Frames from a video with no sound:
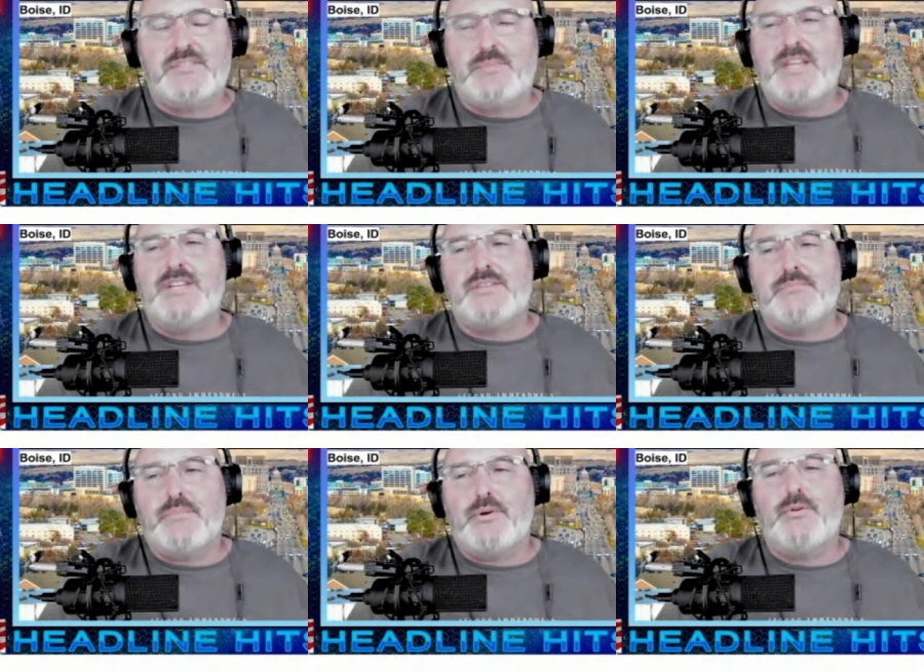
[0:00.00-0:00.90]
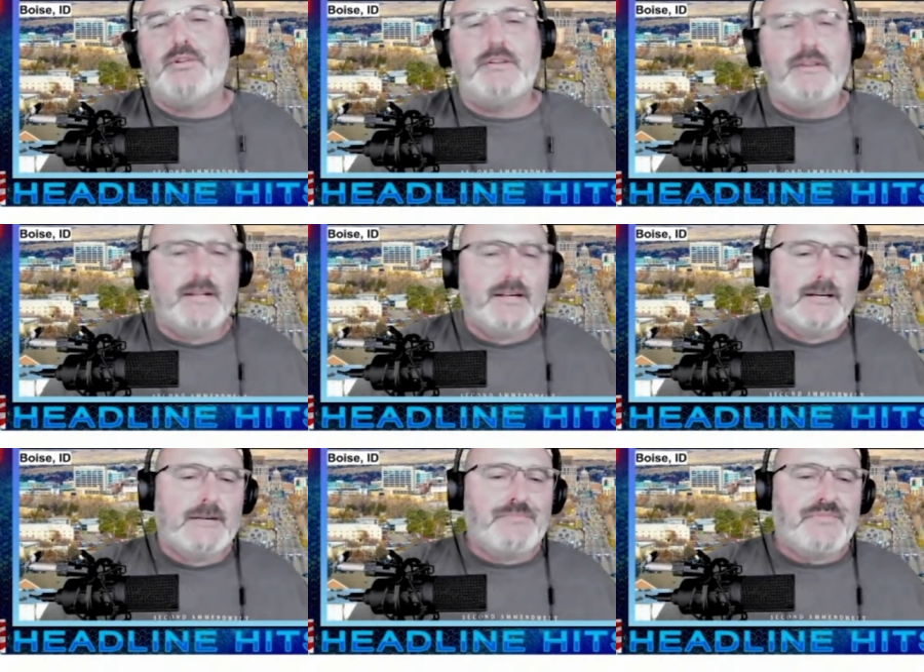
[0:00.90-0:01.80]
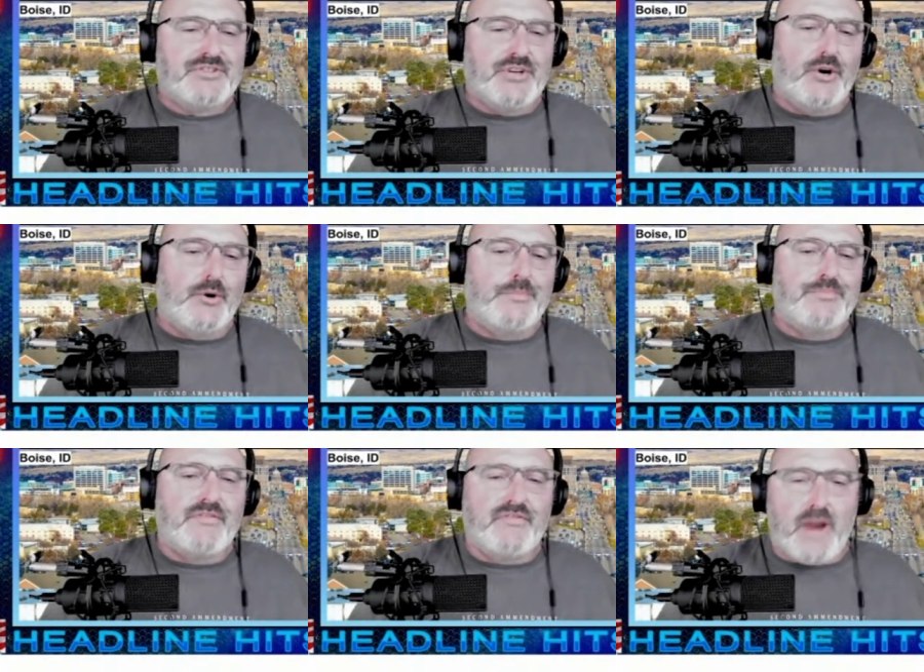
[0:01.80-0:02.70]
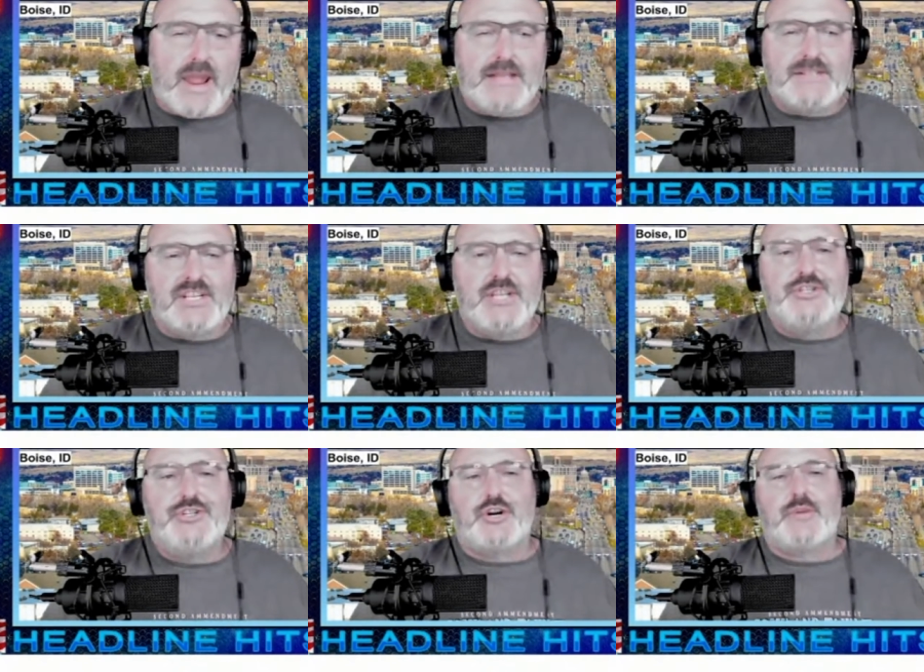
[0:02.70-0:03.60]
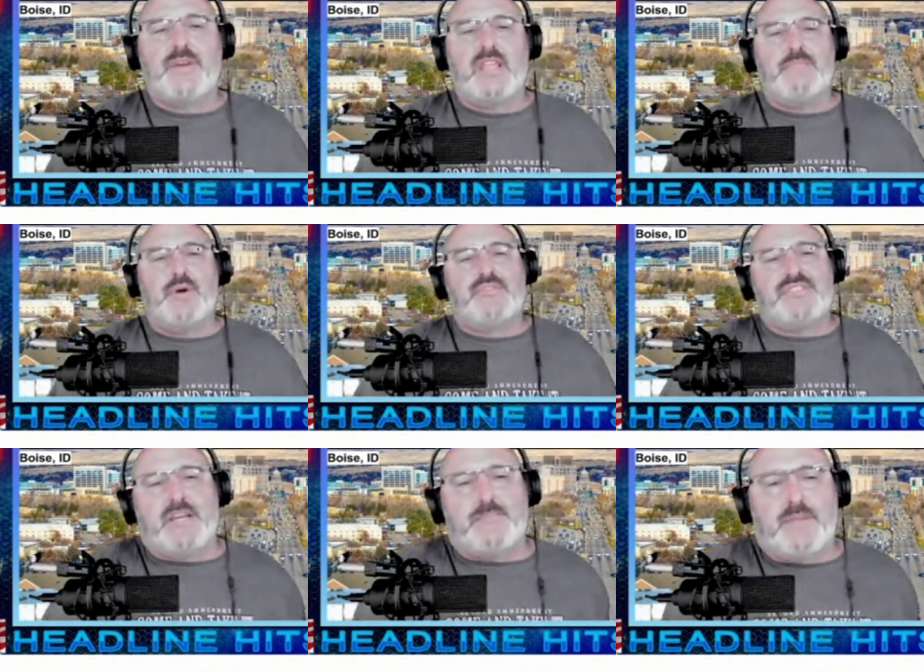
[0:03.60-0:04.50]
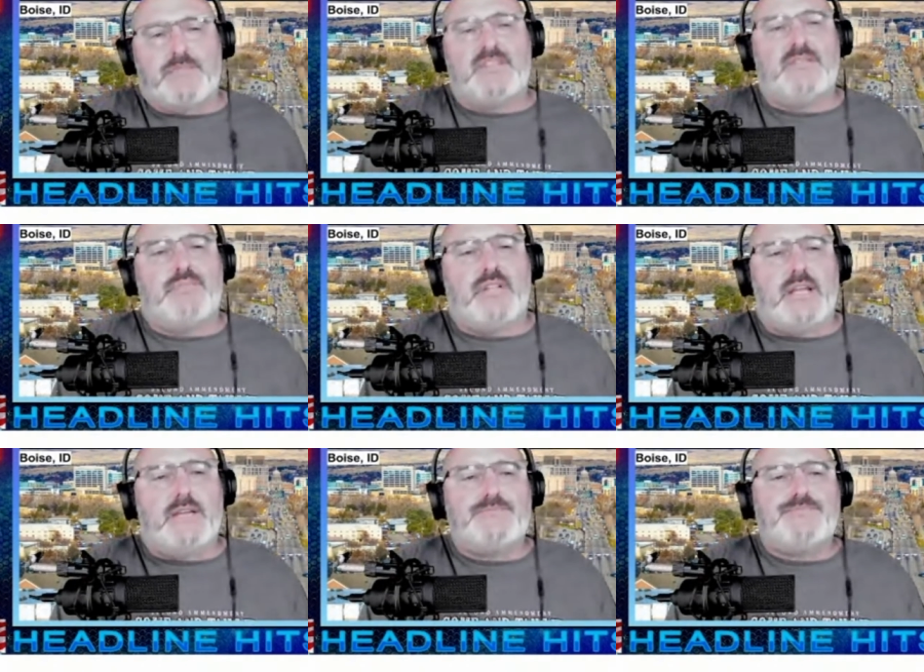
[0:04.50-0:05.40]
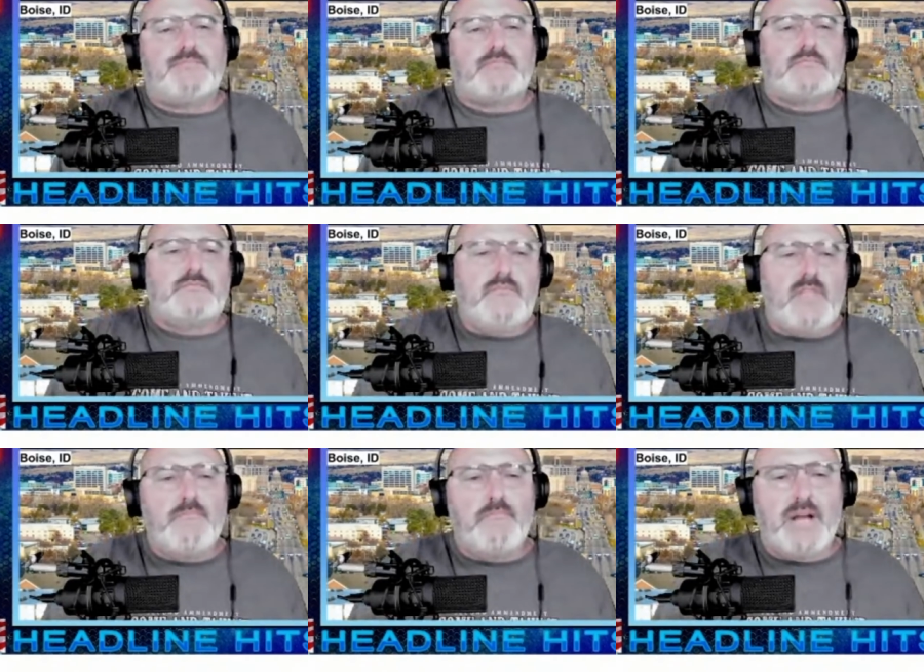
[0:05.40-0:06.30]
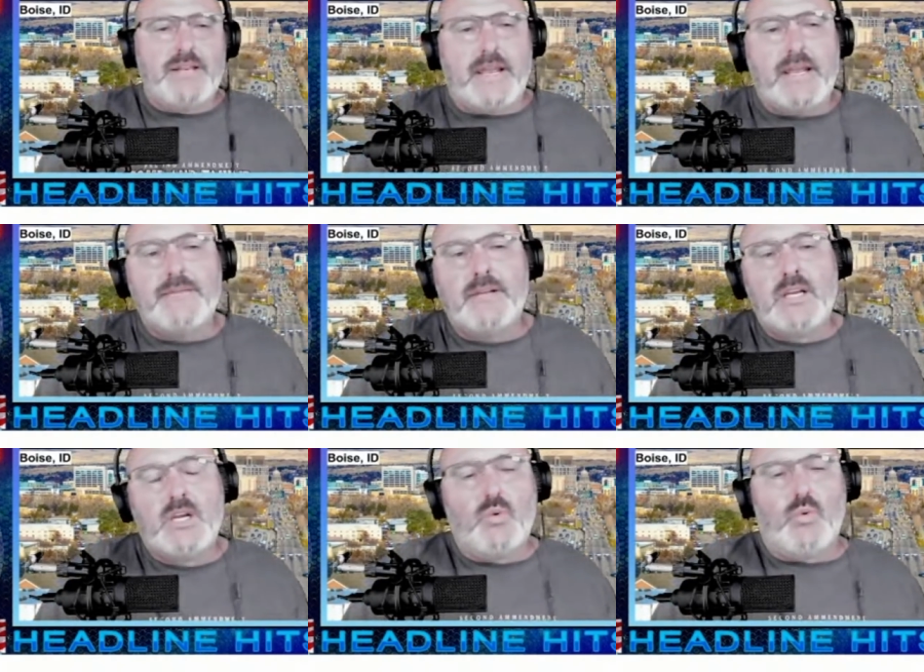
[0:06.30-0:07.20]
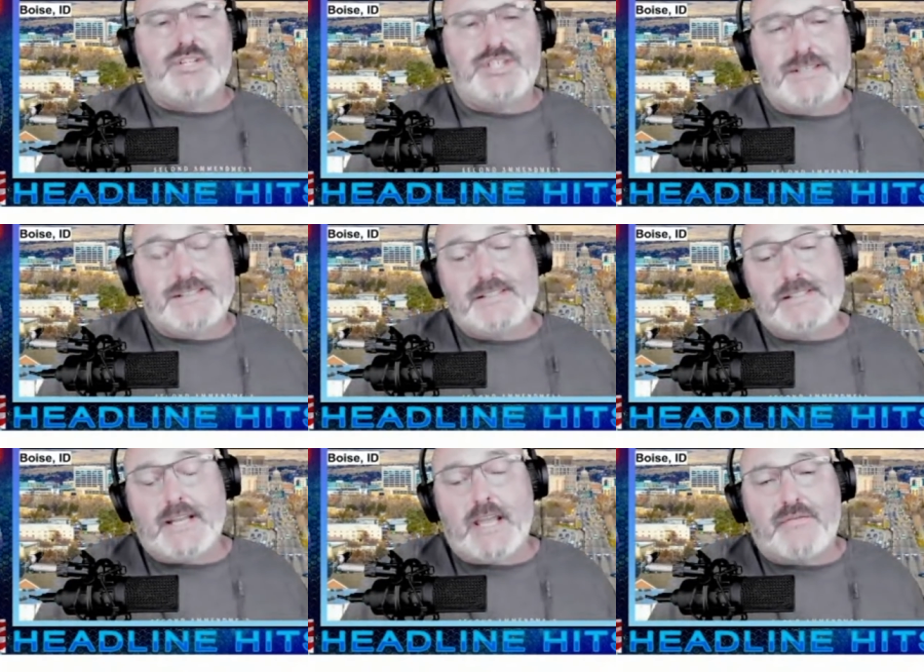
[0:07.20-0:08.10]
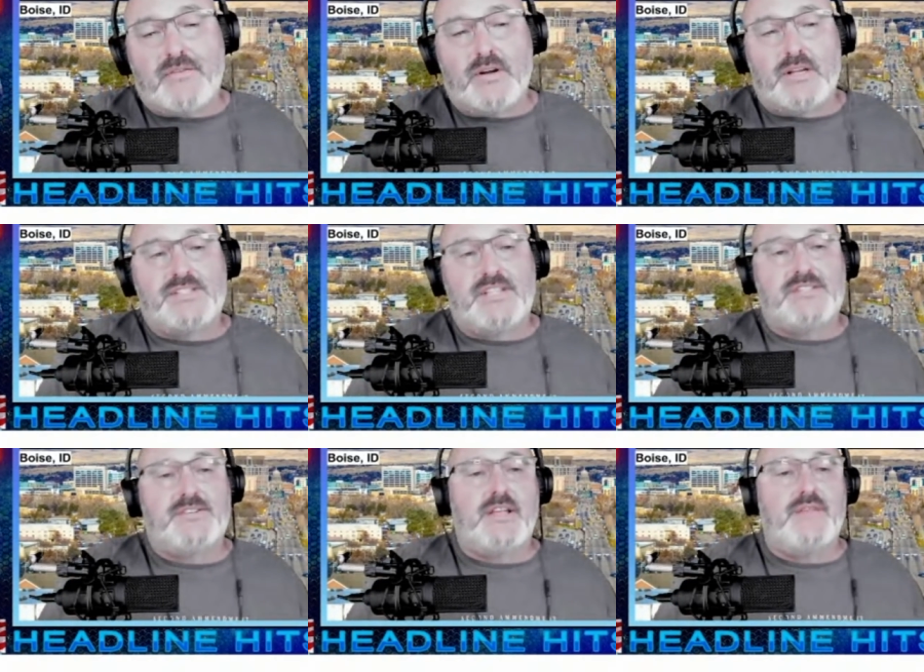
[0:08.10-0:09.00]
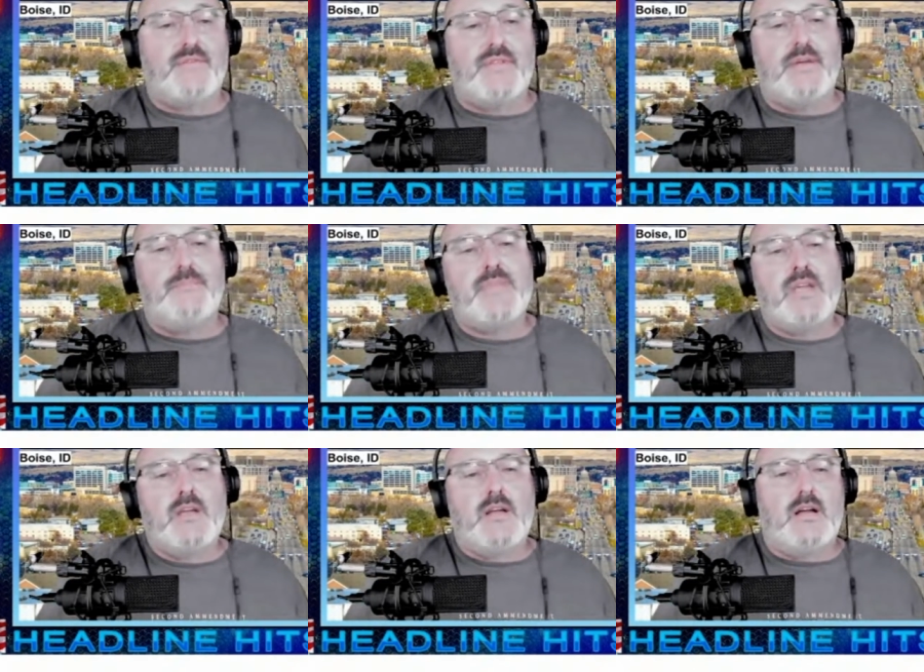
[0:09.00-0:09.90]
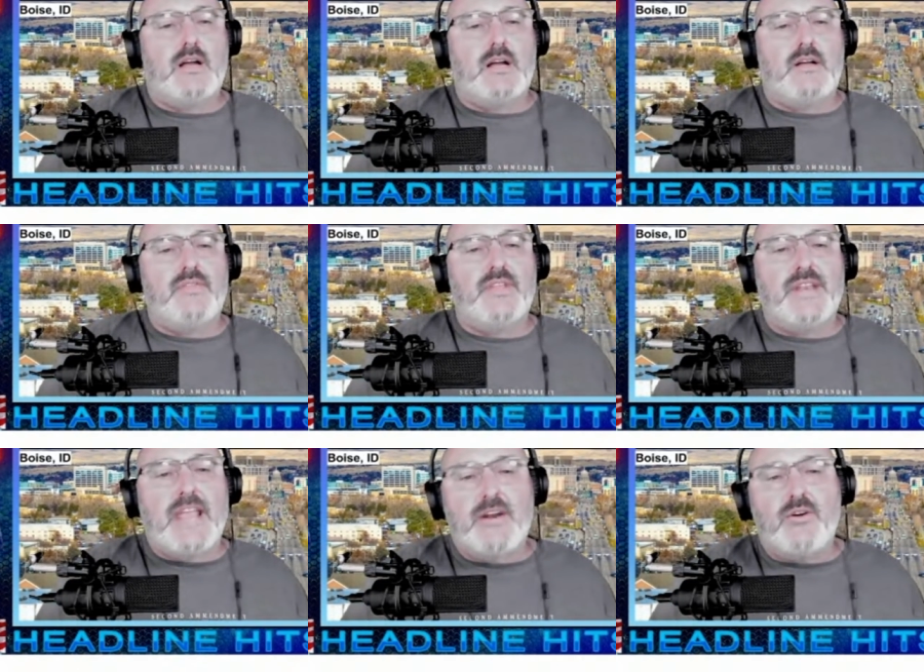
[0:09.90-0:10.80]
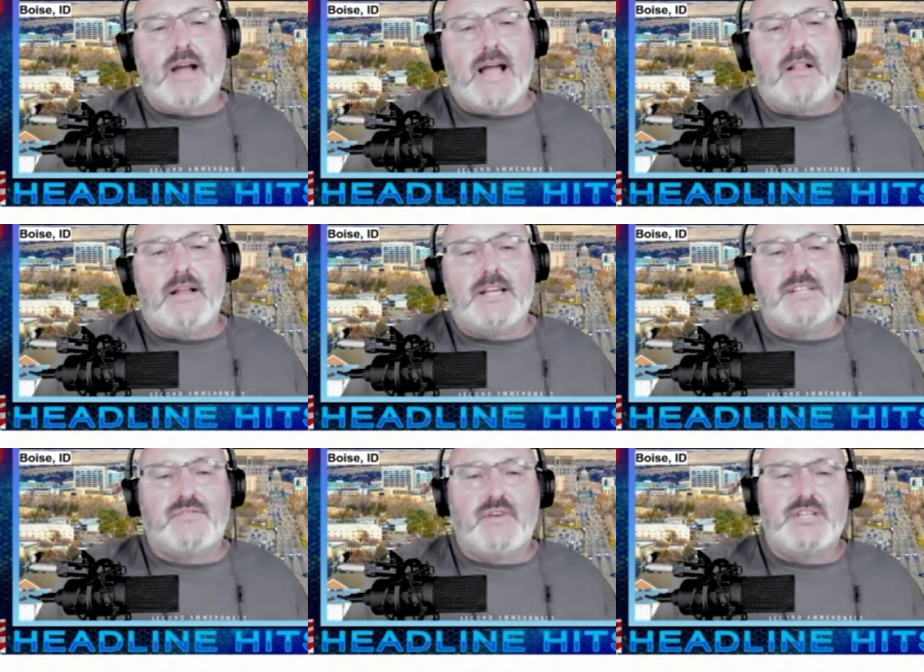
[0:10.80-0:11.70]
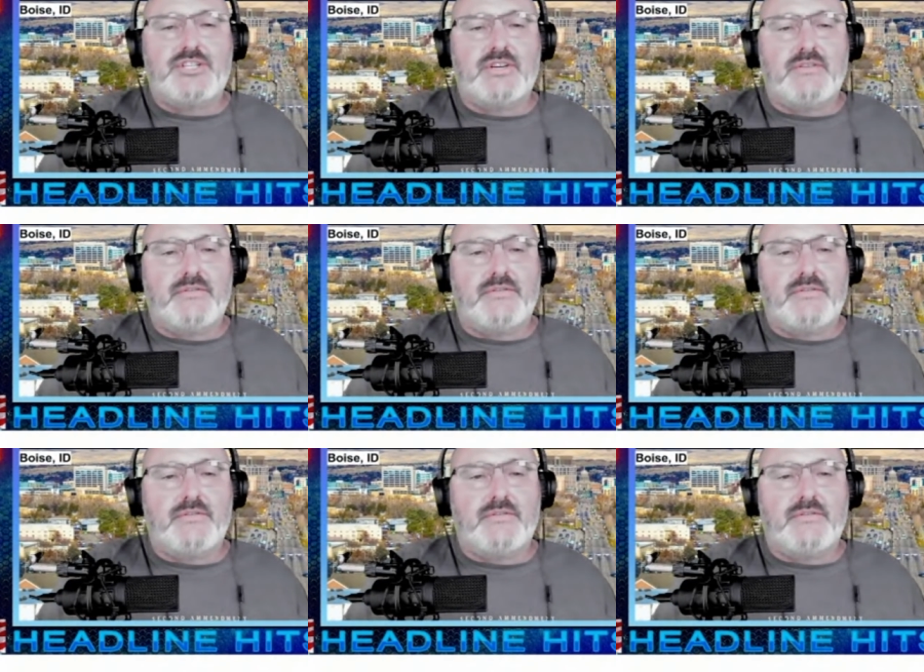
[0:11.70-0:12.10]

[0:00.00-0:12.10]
speech in Poland. So France and Germany both stepped up to the plate Monday, which is today for us, yesterday for them. The NATO allies, France